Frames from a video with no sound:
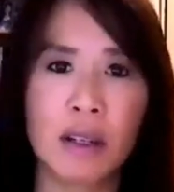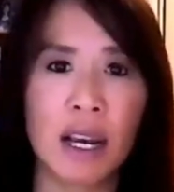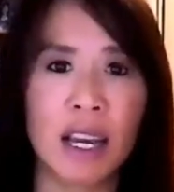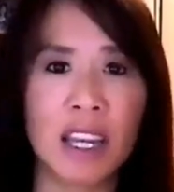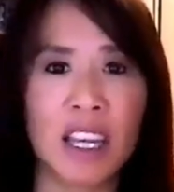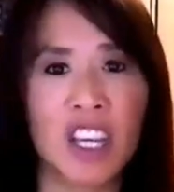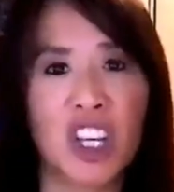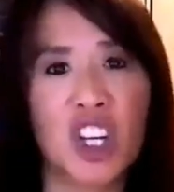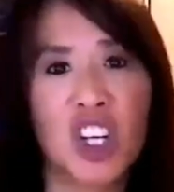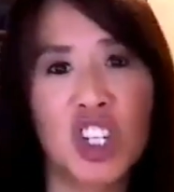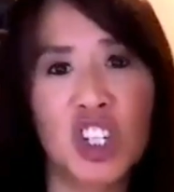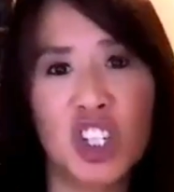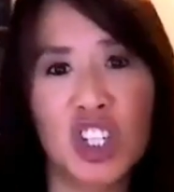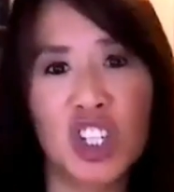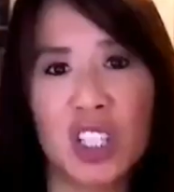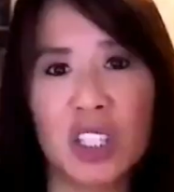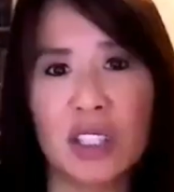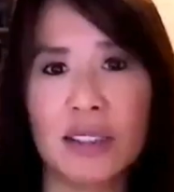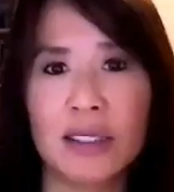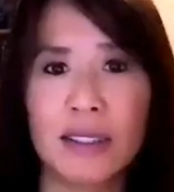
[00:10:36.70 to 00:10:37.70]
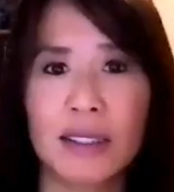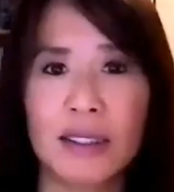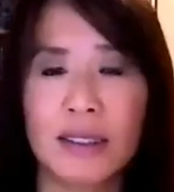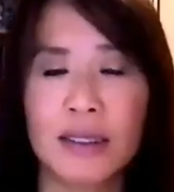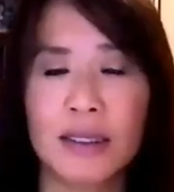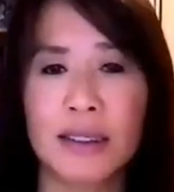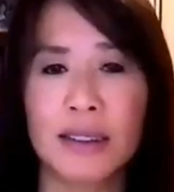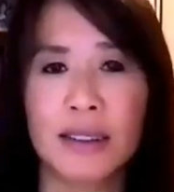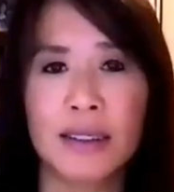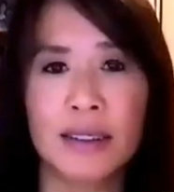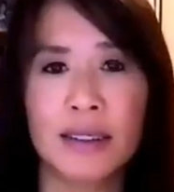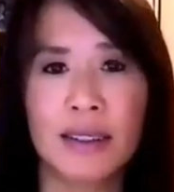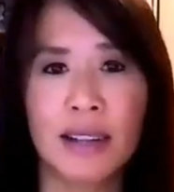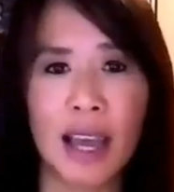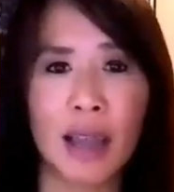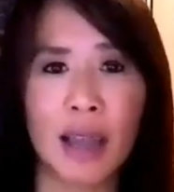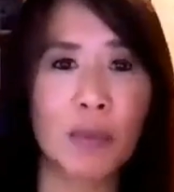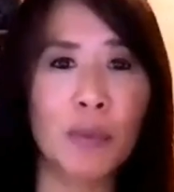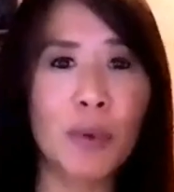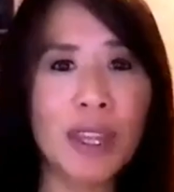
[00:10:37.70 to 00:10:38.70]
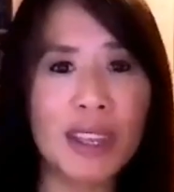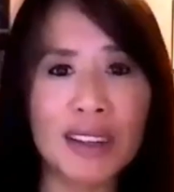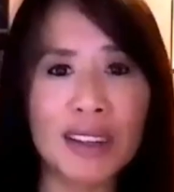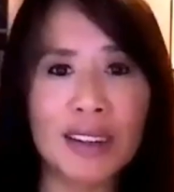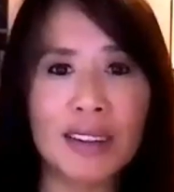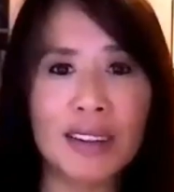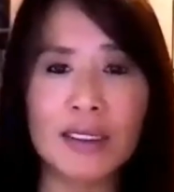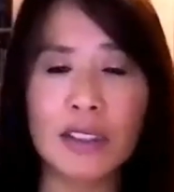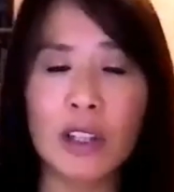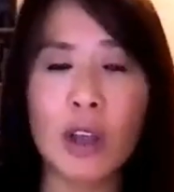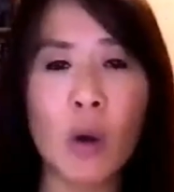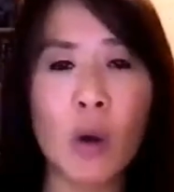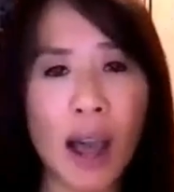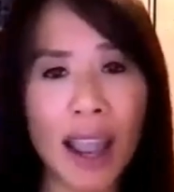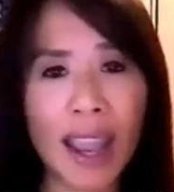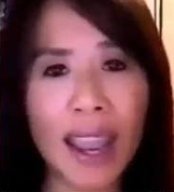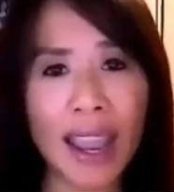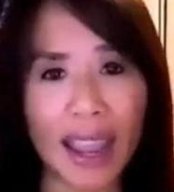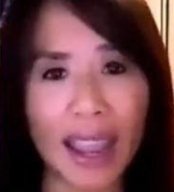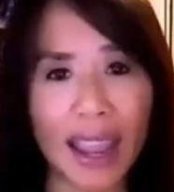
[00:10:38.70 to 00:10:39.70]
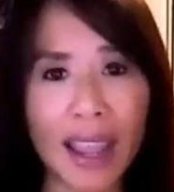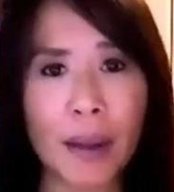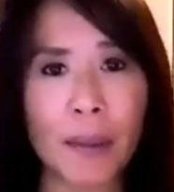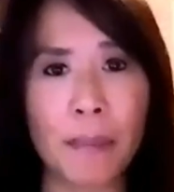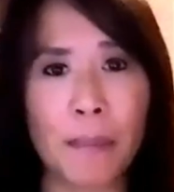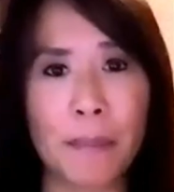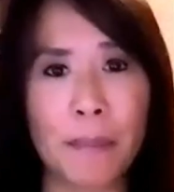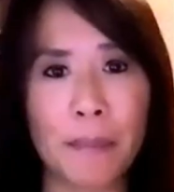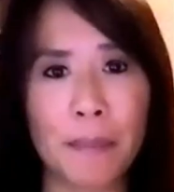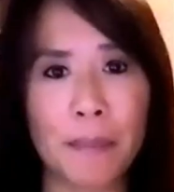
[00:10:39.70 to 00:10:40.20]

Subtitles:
I could, I will. No, I am.